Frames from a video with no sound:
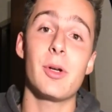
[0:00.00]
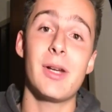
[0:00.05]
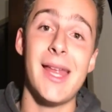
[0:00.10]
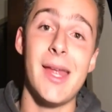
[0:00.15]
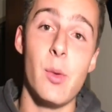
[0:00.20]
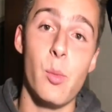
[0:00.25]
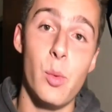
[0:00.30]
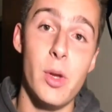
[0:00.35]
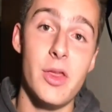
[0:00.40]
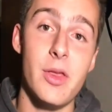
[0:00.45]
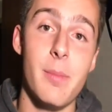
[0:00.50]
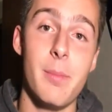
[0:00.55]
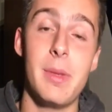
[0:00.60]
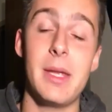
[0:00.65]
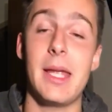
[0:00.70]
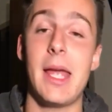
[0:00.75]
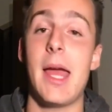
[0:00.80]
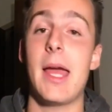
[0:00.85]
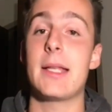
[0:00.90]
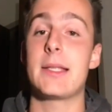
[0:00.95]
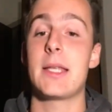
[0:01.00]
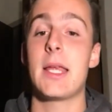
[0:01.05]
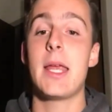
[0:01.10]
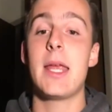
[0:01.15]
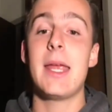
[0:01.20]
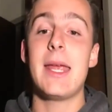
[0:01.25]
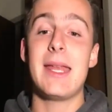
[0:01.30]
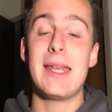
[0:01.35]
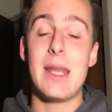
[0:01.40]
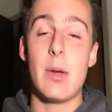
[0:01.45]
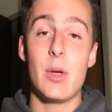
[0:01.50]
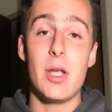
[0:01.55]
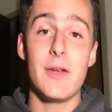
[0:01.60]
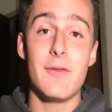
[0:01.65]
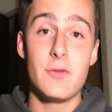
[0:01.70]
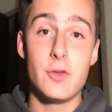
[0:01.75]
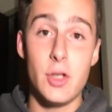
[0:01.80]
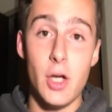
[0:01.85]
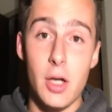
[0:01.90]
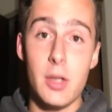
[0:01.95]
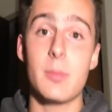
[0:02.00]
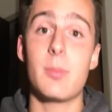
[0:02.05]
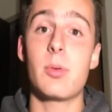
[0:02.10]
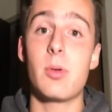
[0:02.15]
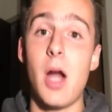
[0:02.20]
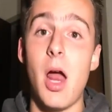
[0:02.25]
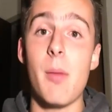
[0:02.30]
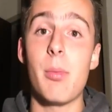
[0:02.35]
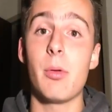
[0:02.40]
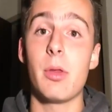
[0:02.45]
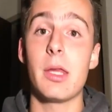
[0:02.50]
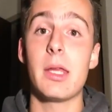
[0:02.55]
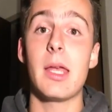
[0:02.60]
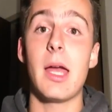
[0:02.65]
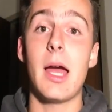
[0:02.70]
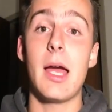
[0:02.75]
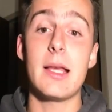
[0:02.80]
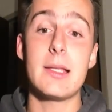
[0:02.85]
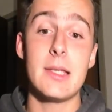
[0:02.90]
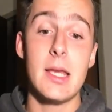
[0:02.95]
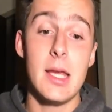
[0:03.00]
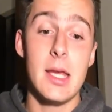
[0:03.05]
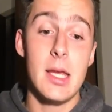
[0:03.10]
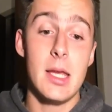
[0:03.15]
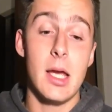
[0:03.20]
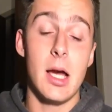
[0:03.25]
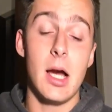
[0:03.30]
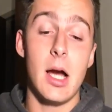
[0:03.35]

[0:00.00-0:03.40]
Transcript: per day with Bing ads. Now, if done properly, guys,